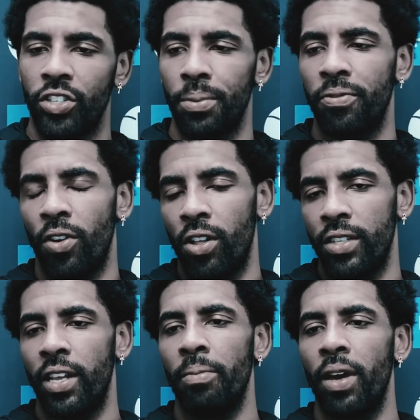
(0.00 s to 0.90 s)
was
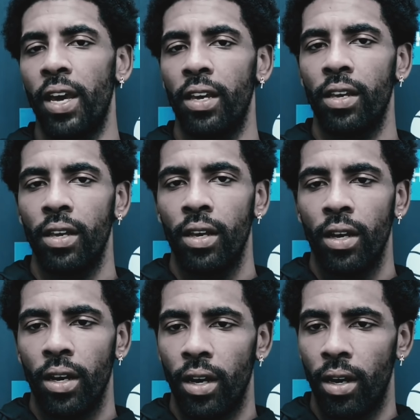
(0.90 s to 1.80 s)
set back to
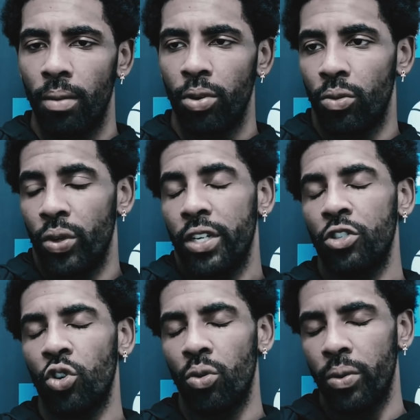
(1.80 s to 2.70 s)
20 games
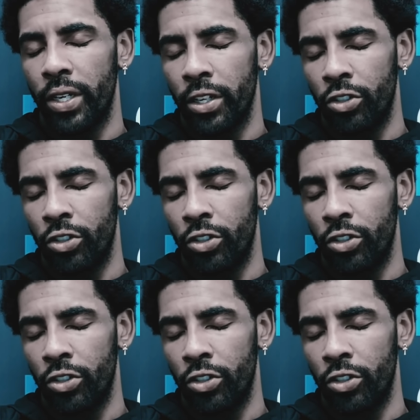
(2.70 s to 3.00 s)
missed when